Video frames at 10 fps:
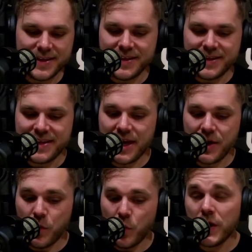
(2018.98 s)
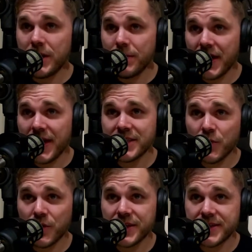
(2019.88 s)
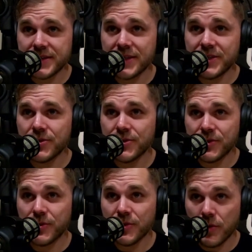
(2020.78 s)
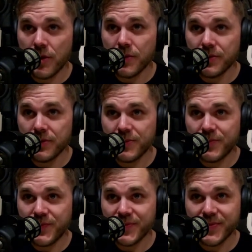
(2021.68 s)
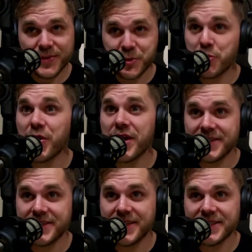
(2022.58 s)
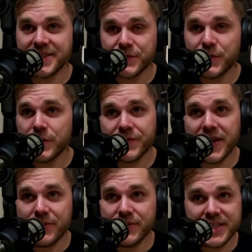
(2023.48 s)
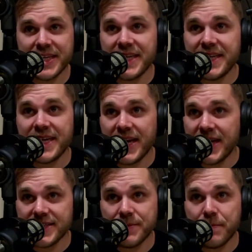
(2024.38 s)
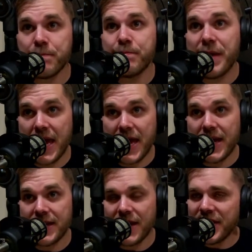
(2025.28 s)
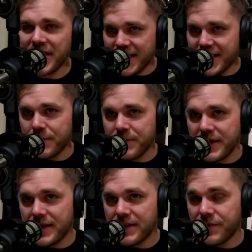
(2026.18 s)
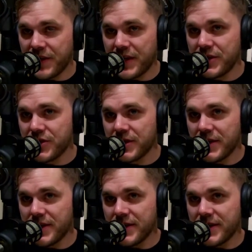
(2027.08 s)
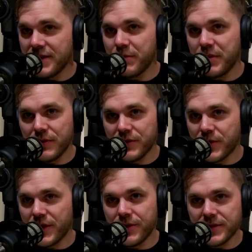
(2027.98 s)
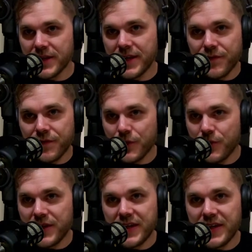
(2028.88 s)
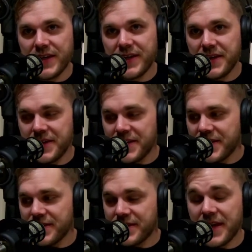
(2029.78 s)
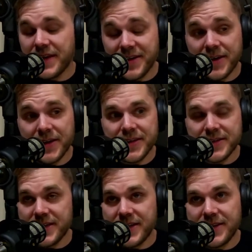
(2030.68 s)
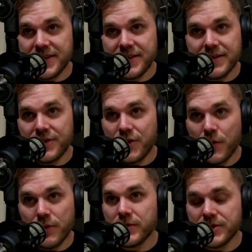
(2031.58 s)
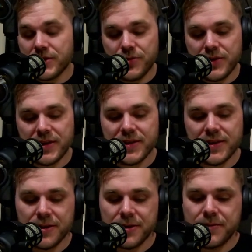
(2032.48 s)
Now, William Knight's won a decision or 2 in a row. Crazy, because his first fight he was in, he gassed bad. I think he ended up getting a finish, but it was one of those fluky, thank God this ended, no one was doing anything.